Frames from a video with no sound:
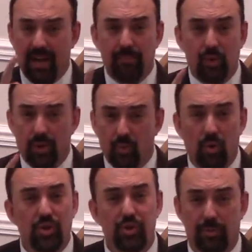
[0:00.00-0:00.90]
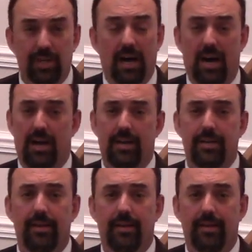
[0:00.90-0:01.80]
I'm going to worship
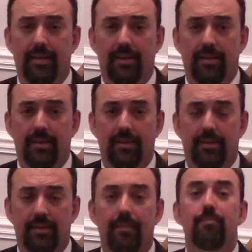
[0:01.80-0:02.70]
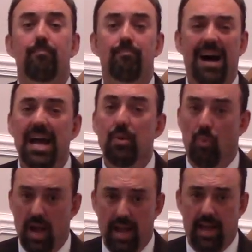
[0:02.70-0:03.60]
God my
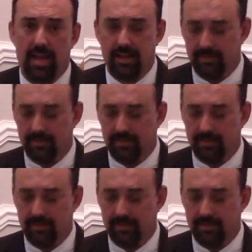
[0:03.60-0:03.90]
way.